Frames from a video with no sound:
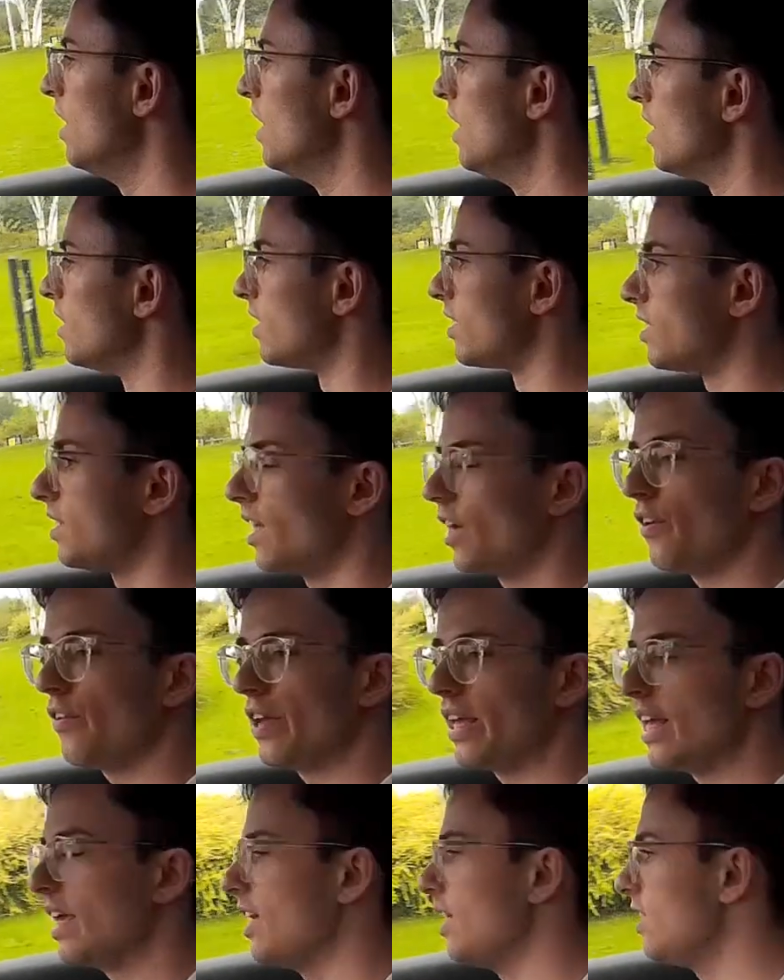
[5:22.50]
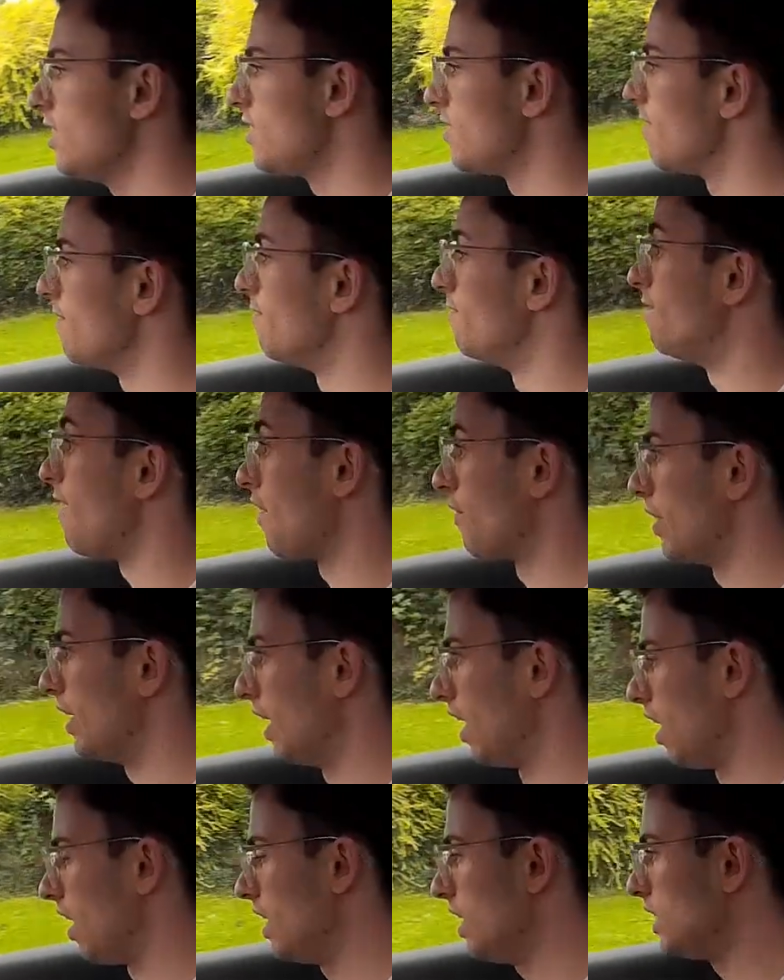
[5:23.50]
The steering is very
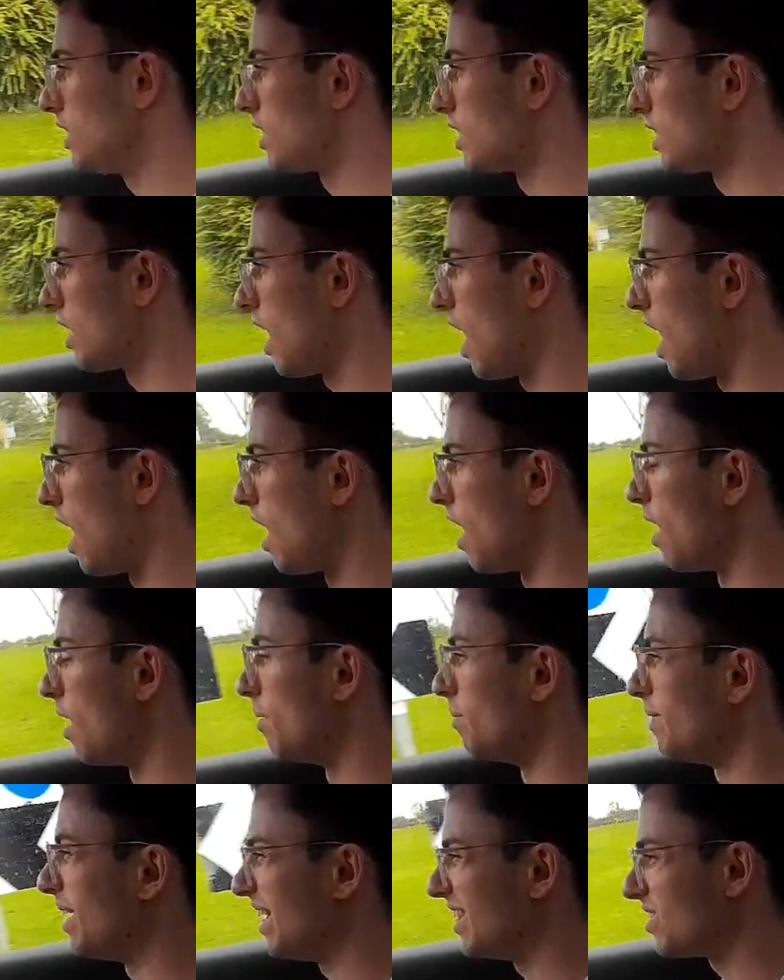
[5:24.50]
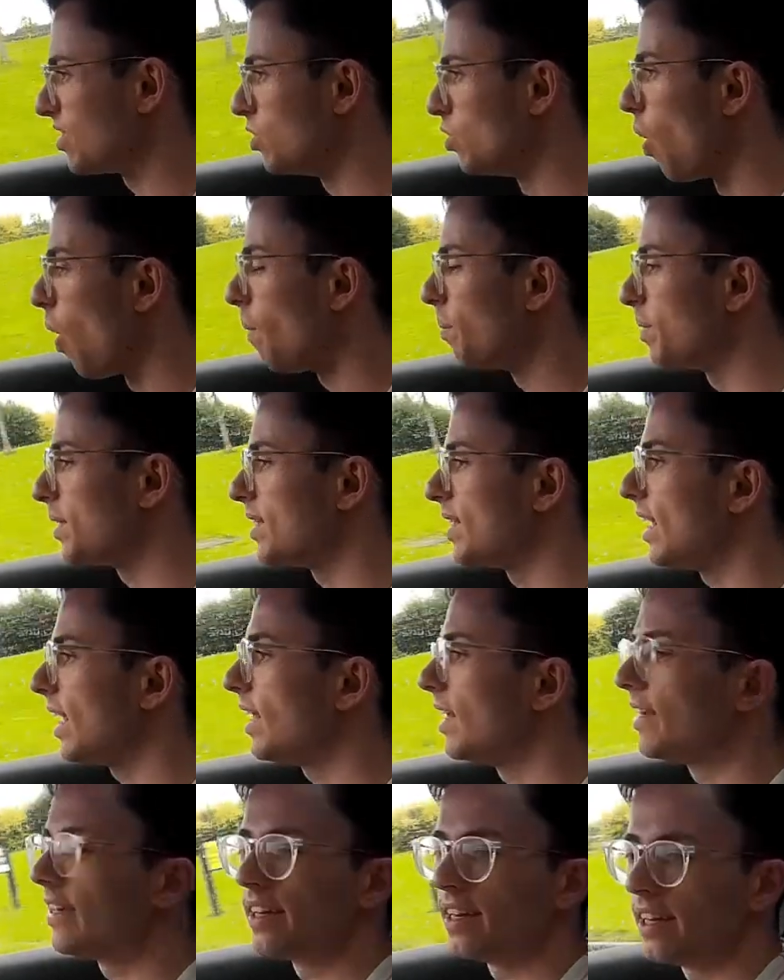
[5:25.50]
light. It's not
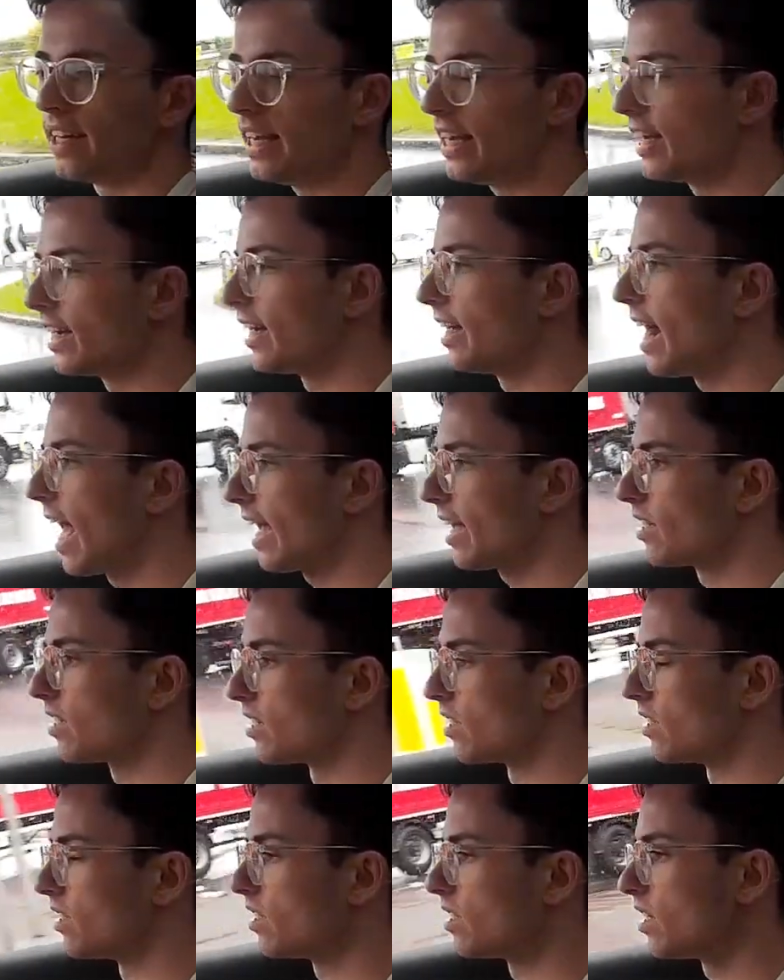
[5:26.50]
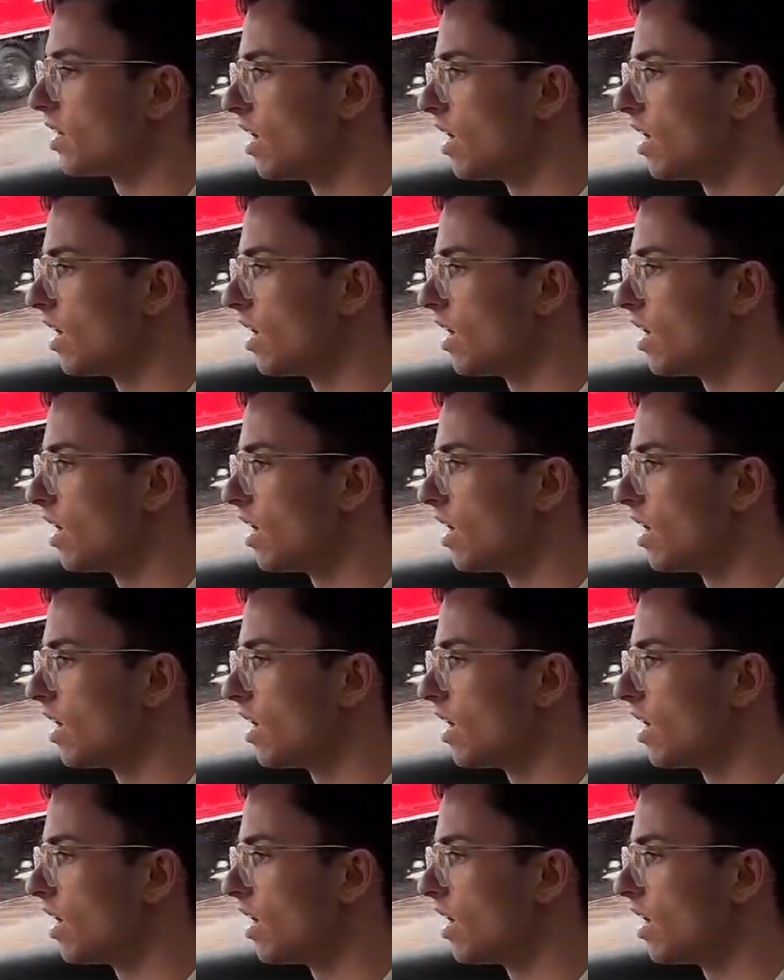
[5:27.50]
particularly connected.